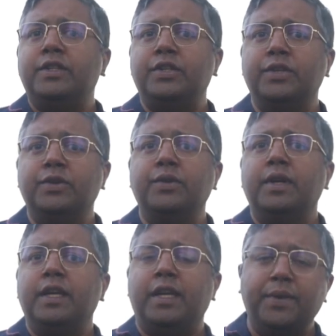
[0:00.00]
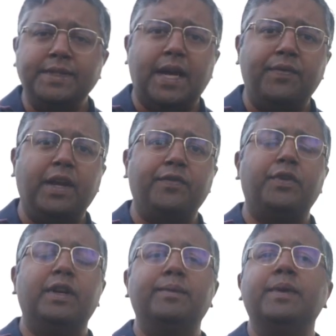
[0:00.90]
to QS Africa
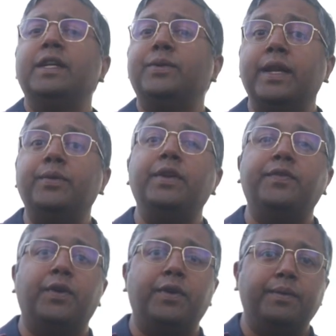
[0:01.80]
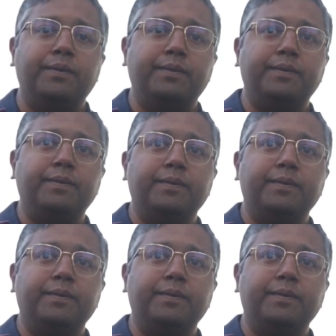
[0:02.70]
Forum 2024.